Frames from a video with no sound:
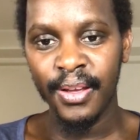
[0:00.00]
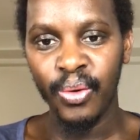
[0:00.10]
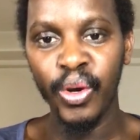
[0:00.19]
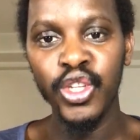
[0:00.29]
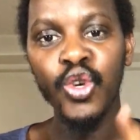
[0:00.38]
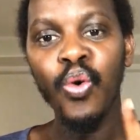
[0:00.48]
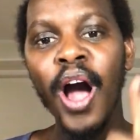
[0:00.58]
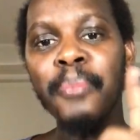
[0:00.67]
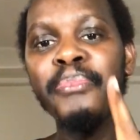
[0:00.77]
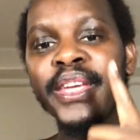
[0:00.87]
When you
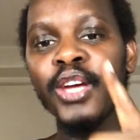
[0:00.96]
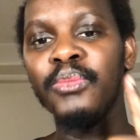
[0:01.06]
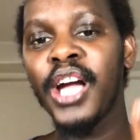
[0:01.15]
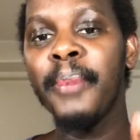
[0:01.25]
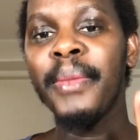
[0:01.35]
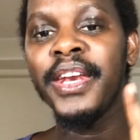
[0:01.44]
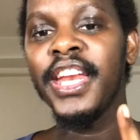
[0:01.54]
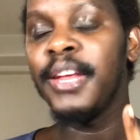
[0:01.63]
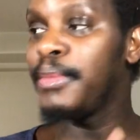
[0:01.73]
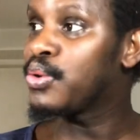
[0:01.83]
work better, you become an
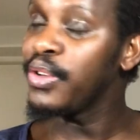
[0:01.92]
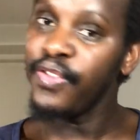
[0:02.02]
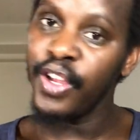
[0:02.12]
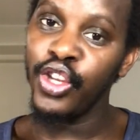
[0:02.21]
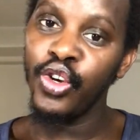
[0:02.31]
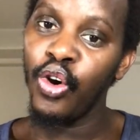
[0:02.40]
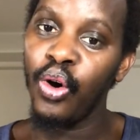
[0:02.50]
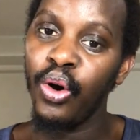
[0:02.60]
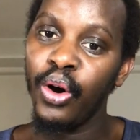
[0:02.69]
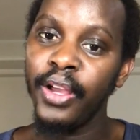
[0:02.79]
enemy to even
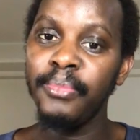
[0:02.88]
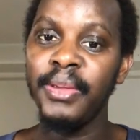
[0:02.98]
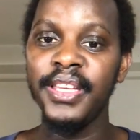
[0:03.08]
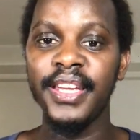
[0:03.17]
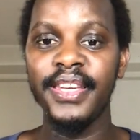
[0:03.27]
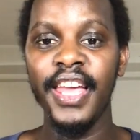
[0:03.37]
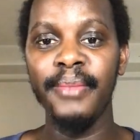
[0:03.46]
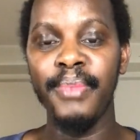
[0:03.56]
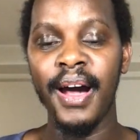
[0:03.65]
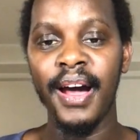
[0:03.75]
your immediate
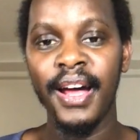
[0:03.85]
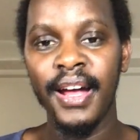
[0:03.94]
neighbor.